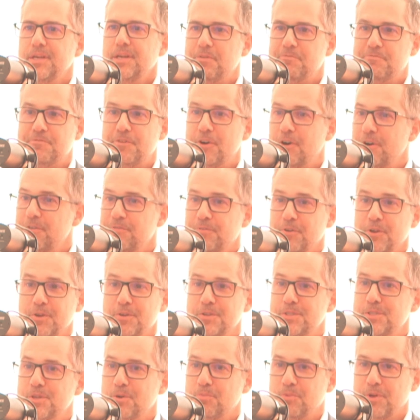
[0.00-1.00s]
very
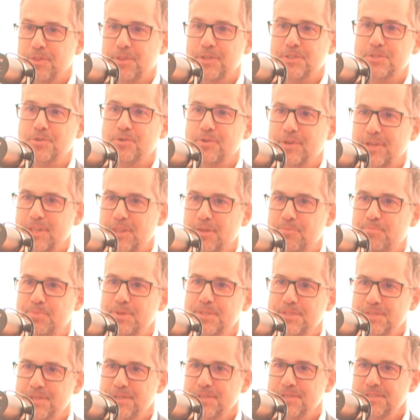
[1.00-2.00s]
focused on what they're doing in the
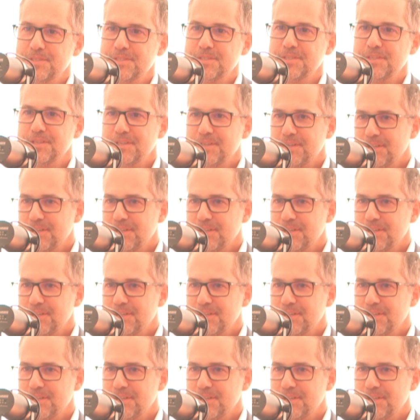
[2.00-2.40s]
business.